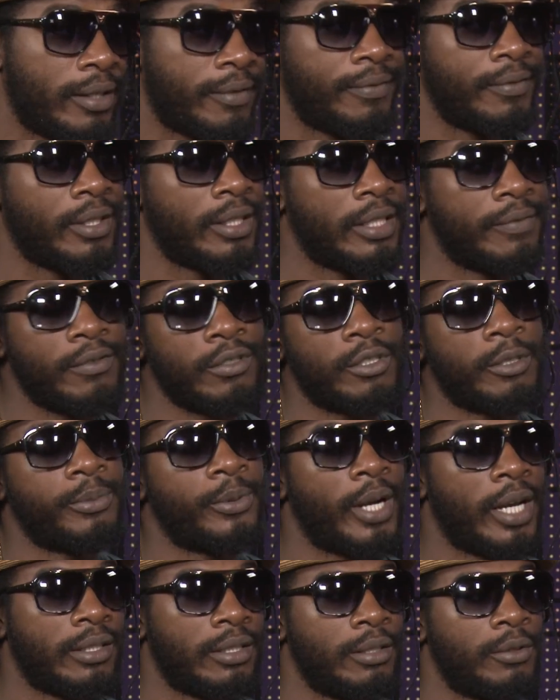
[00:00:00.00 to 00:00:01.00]
Even
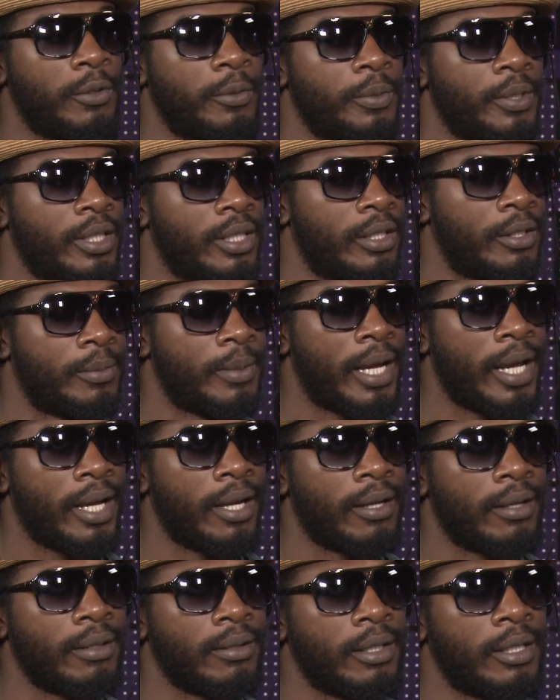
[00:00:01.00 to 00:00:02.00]
surprising to me, you know, like,
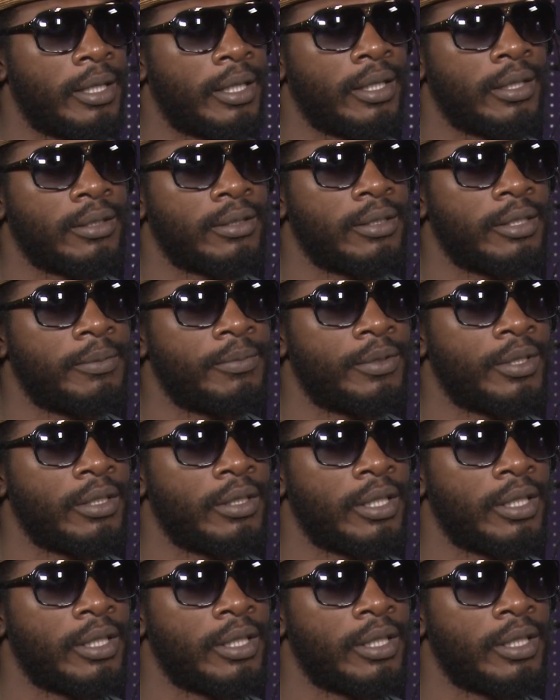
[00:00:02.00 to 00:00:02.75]
same thing